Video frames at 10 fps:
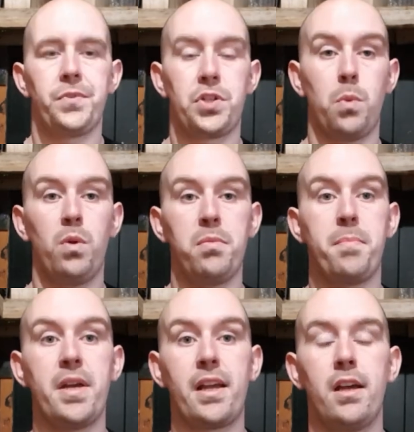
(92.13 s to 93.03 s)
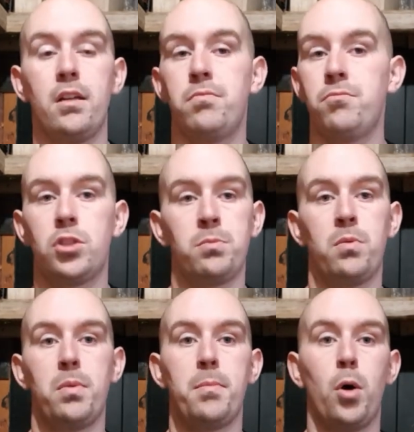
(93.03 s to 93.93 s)
Some will be bigger, some
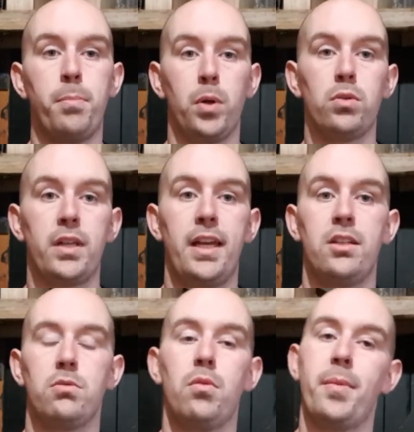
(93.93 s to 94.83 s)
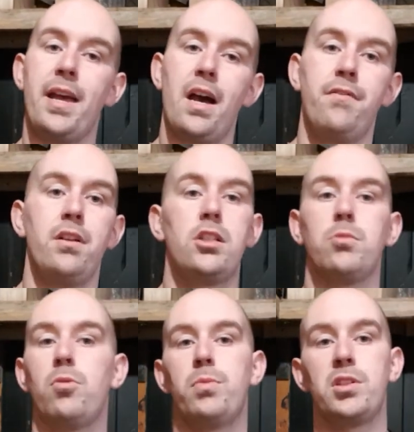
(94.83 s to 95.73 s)
will be more bulky, some will be heavier,
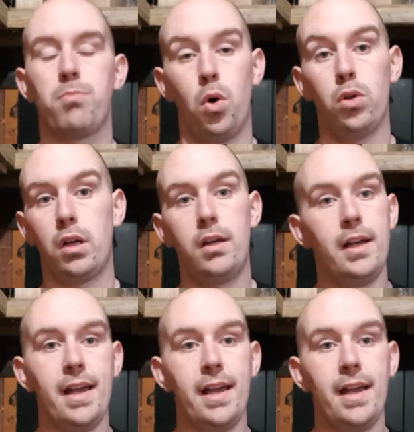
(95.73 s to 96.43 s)
some will be smaller,